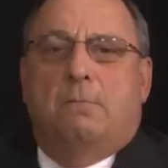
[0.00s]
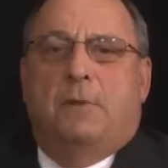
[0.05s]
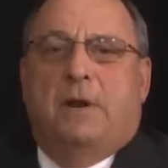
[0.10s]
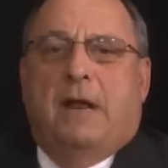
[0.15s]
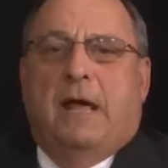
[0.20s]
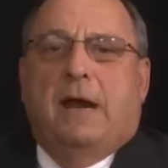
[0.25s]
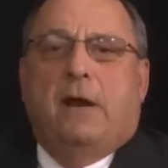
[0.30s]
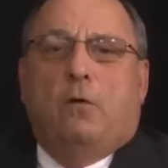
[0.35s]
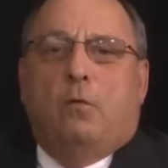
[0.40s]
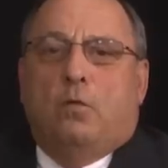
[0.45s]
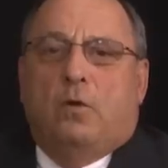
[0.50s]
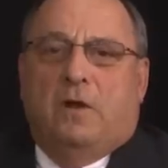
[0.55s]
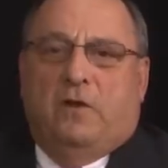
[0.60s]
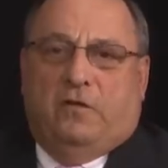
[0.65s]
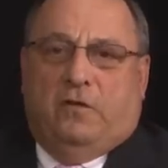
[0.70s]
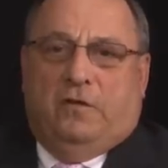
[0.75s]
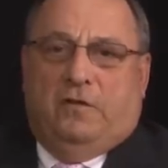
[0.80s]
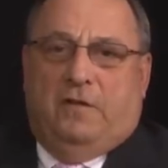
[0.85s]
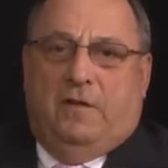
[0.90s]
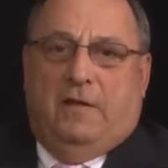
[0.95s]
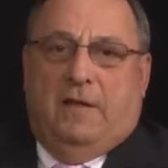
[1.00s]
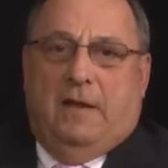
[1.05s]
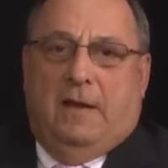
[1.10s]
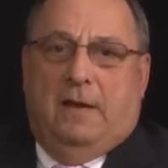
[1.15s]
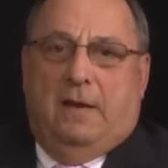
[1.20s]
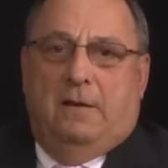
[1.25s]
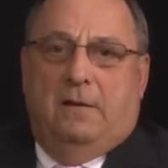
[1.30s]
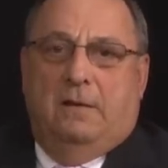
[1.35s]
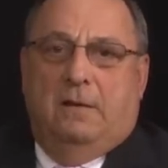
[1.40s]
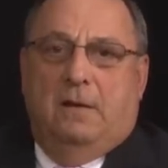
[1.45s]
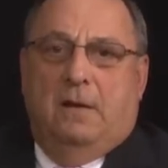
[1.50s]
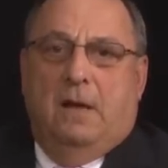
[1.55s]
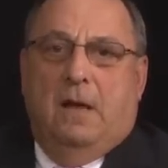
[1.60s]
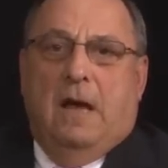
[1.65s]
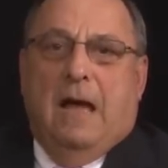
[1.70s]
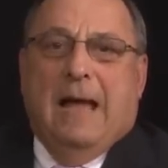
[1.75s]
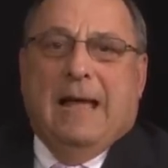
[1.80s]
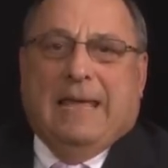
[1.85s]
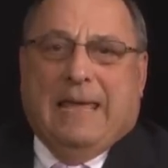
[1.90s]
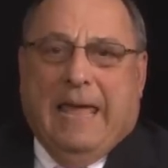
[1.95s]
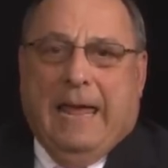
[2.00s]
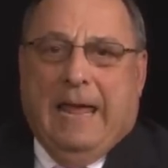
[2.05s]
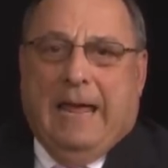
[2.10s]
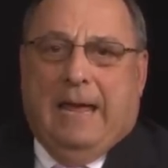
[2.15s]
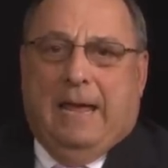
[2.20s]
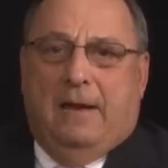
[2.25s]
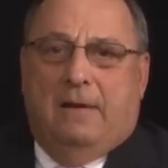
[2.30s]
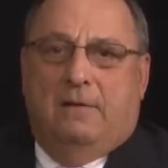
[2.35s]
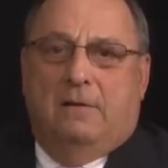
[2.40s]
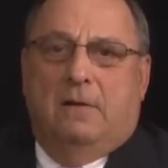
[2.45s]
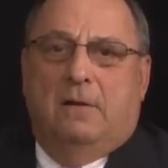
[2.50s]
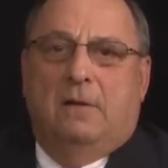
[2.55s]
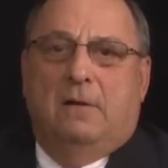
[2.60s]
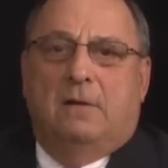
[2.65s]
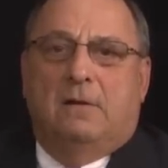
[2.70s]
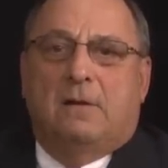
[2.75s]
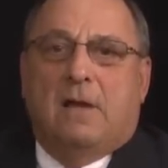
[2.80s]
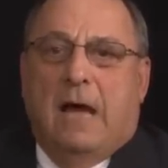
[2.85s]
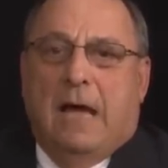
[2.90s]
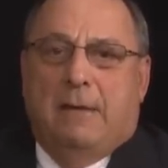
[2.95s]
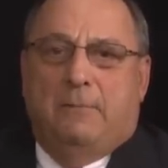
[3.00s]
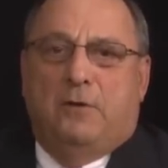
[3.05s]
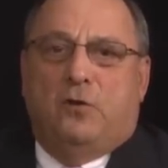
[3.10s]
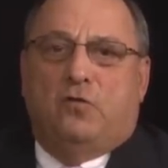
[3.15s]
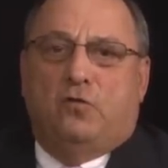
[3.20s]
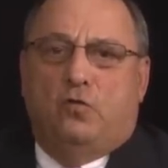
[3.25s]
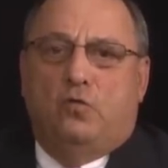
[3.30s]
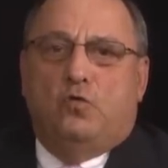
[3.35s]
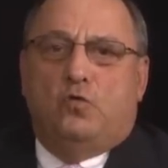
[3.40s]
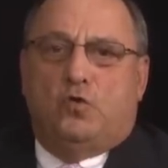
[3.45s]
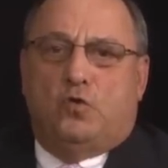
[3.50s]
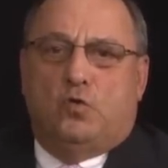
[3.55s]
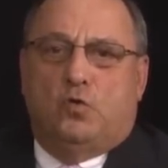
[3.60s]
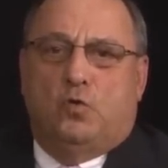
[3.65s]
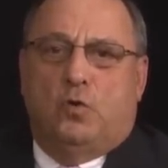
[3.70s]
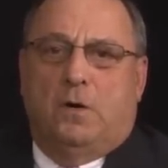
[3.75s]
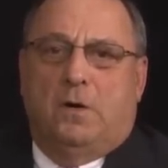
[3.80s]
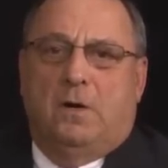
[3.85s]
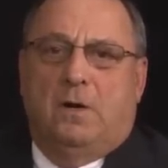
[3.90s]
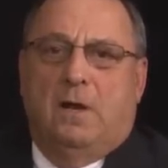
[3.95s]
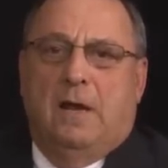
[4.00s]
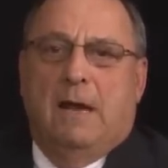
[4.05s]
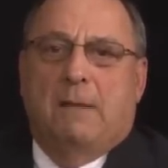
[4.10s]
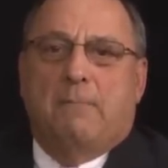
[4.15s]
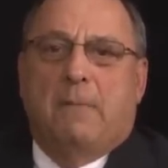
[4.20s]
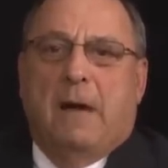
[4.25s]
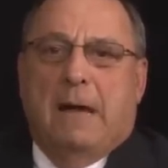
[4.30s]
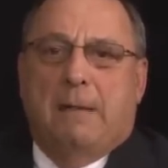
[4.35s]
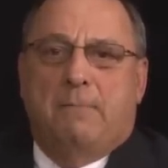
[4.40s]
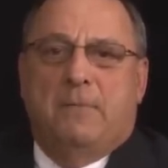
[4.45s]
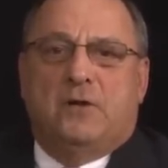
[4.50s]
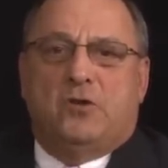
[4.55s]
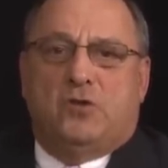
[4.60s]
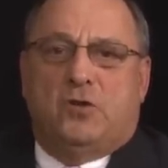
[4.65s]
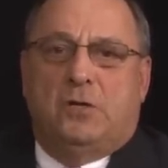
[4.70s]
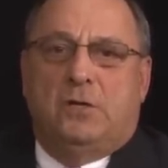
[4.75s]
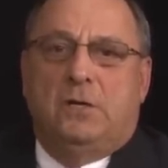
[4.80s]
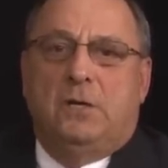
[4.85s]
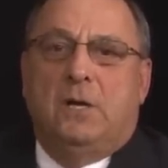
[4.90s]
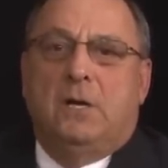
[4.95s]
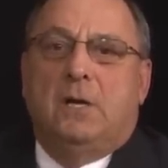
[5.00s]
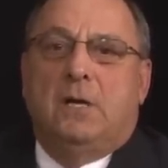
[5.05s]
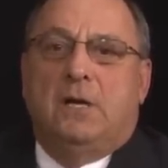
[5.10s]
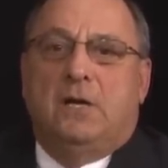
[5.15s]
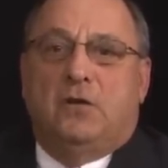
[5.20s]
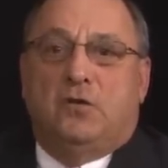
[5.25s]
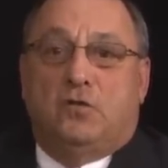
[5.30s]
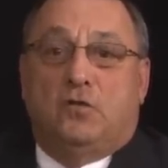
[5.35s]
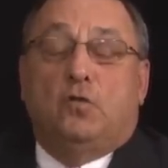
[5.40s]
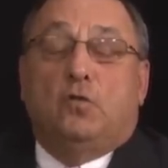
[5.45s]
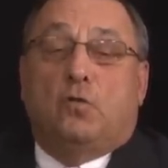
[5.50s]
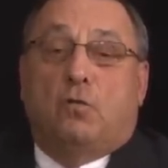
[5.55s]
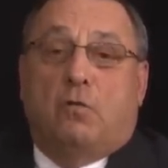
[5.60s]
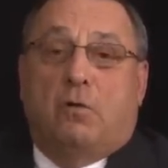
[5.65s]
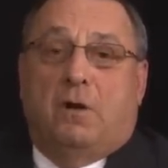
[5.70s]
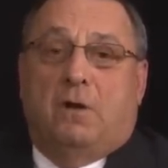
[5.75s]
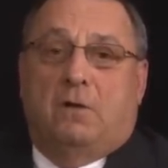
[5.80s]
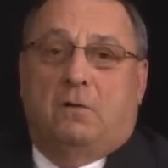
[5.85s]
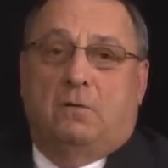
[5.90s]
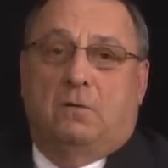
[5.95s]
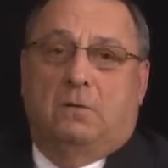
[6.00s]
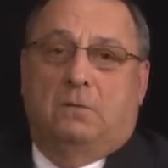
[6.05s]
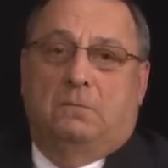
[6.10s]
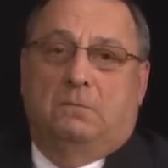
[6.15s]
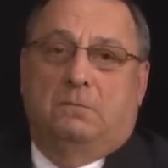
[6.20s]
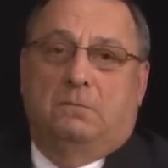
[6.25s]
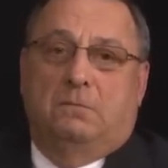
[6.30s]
But I don't listen to that. I can't. Time is too short, and my mission is too critical.